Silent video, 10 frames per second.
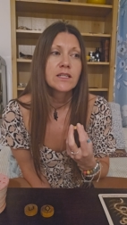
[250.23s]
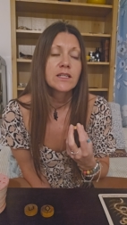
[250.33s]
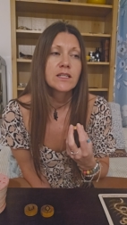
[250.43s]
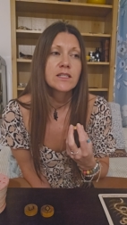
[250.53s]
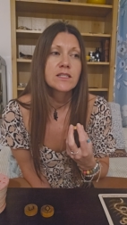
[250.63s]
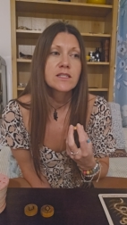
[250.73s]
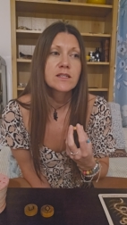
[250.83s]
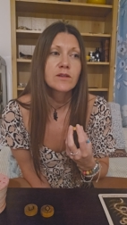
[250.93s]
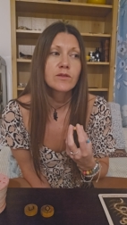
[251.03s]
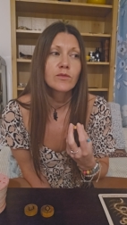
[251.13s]

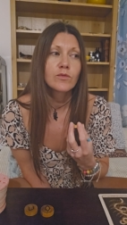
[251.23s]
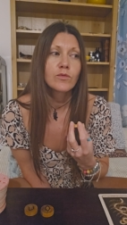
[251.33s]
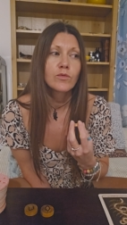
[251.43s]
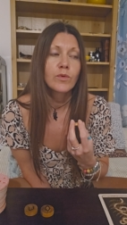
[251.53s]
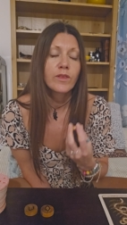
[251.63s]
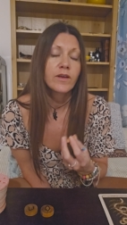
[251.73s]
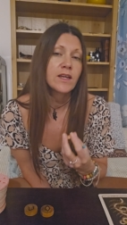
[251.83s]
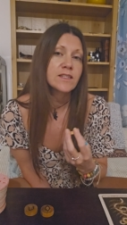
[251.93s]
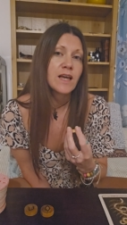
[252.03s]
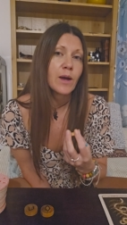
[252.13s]
that's whether
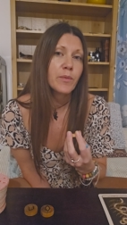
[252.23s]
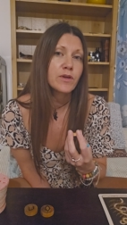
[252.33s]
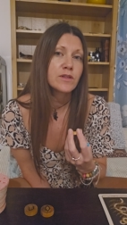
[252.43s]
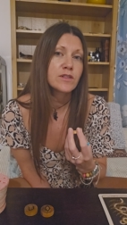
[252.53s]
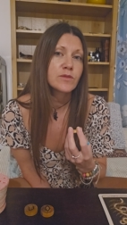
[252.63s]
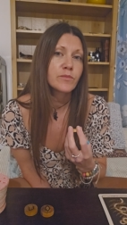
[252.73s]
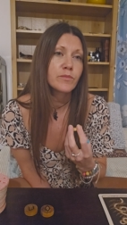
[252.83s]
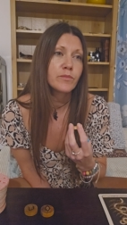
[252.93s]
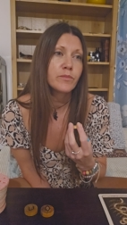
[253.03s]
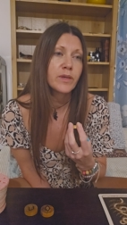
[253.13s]
it's happened
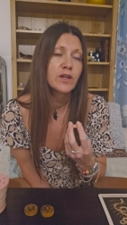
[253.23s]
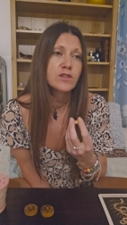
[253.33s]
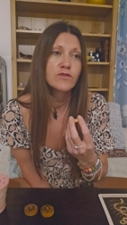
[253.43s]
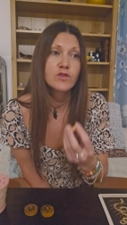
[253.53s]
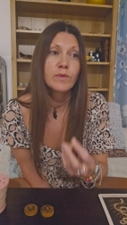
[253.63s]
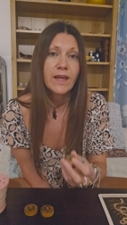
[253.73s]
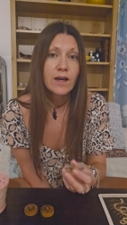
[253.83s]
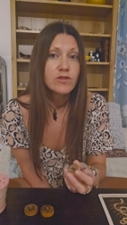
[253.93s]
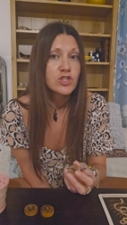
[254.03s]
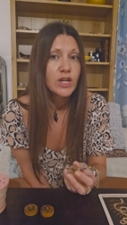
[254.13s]
because of somebody
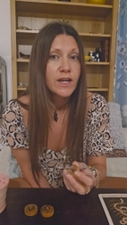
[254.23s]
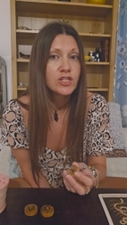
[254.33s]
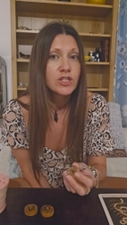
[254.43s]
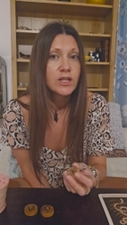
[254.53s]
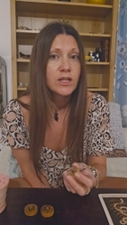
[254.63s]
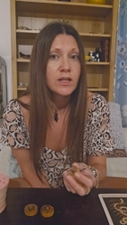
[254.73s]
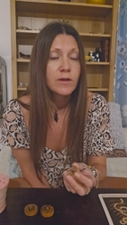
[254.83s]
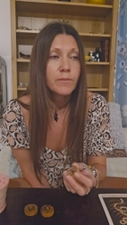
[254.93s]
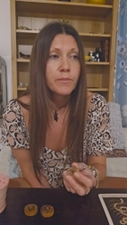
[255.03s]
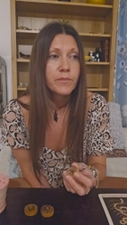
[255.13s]
else changing
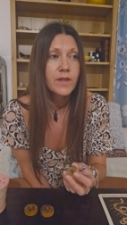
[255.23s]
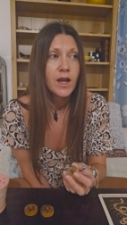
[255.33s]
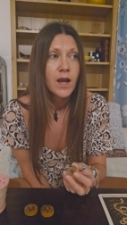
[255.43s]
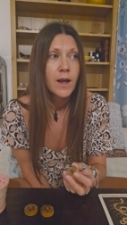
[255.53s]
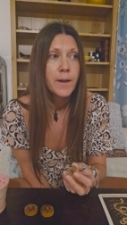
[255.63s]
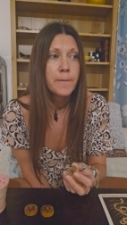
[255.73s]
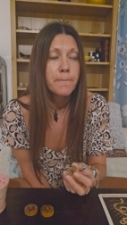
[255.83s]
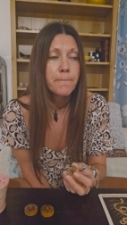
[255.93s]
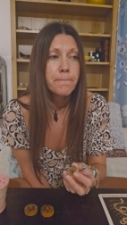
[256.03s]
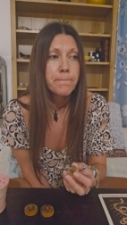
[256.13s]

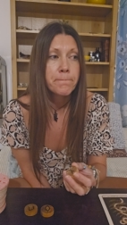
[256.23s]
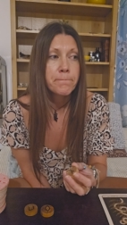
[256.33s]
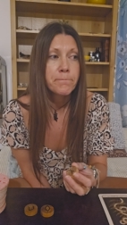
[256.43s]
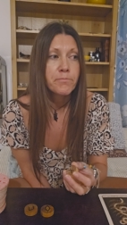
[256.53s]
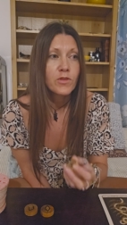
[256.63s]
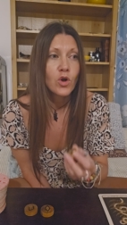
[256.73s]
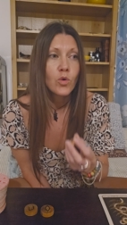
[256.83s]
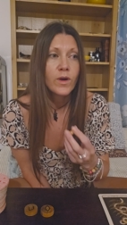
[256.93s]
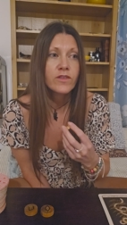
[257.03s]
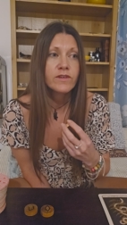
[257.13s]
um,
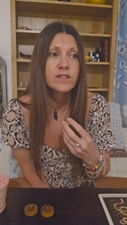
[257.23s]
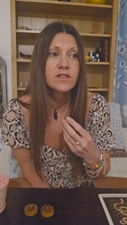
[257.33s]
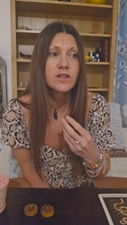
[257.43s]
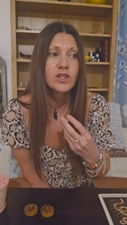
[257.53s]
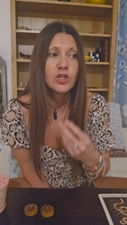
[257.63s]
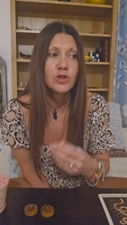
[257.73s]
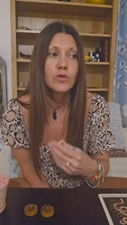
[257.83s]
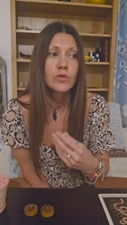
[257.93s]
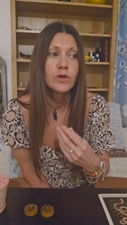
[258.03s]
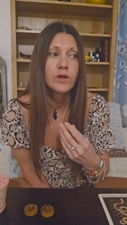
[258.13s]
or whether it's that
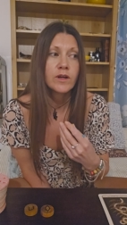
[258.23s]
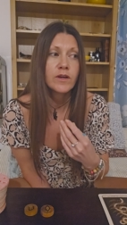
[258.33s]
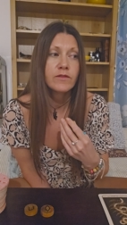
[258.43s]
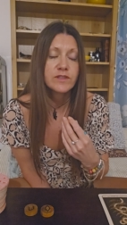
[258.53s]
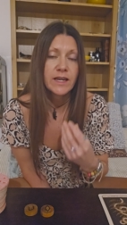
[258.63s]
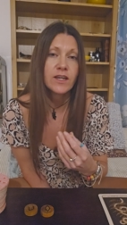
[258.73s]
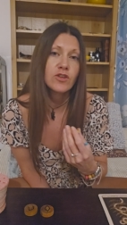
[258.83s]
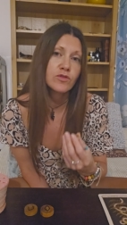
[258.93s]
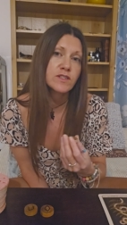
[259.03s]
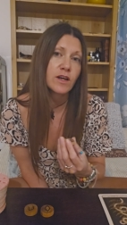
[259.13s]
you have
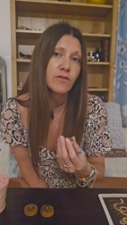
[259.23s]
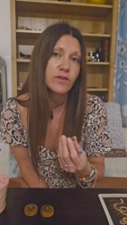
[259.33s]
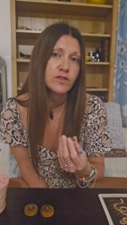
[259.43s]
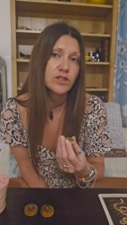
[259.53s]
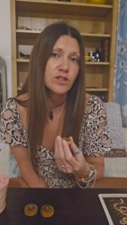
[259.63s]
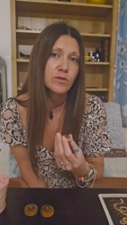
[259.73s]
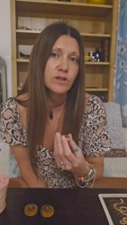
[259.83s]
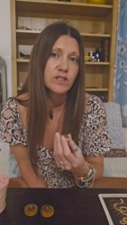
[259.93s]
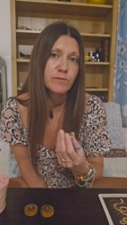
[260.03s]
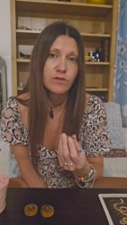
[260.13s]
taken yourself onto
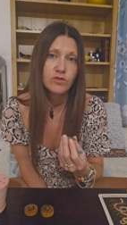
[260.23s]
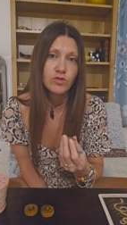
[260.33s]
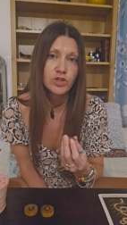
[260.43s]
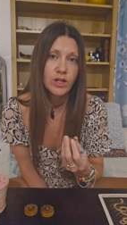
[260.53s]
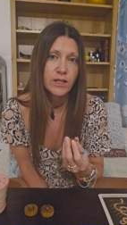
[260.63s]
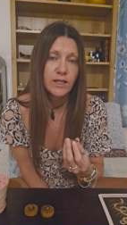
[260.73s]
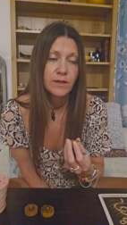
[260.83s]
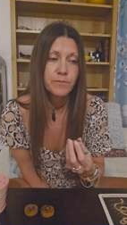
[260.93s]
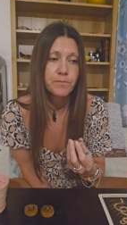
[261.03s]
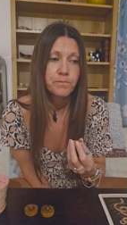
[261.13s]
a spiritual
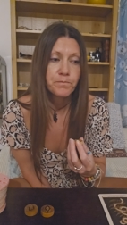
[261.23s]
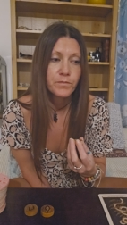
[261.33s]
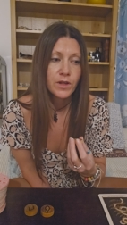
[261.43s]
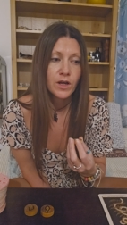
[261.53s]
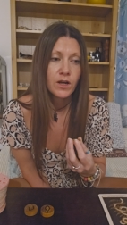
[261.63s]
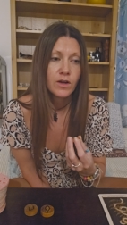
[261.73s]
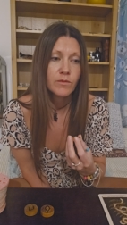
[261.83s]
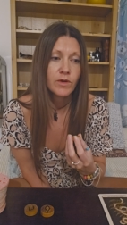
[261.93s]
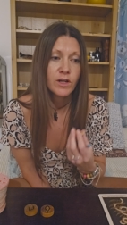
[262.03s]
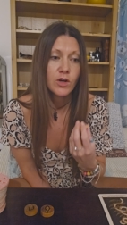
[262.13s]
journey,
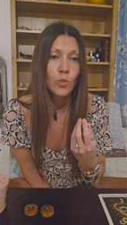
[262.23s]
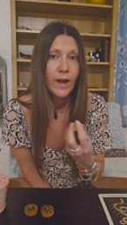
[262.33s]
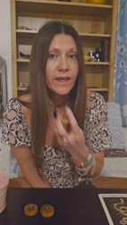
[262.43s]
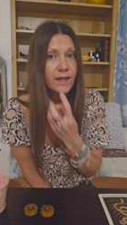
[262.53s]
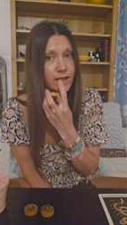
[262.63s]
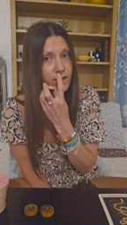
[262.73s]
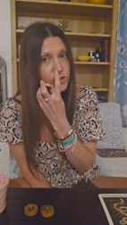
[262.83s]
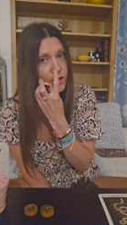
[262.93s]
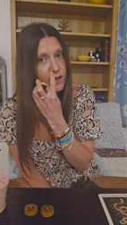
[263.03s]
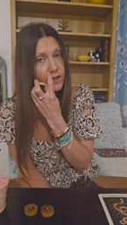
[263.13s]
um, like an awakening
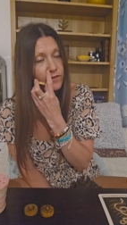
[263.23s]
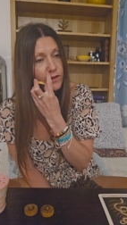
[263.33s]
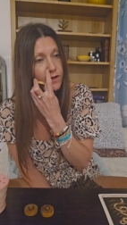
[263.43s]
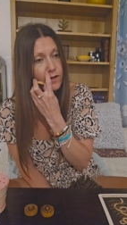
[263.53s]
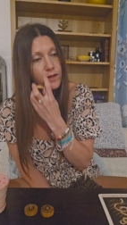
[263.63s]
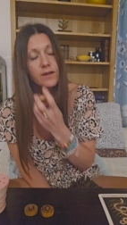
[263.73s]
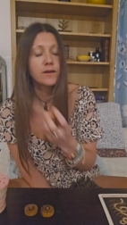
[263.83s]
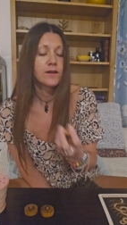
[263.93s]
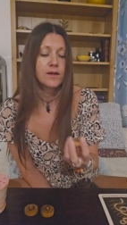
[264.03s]
journey, if you like.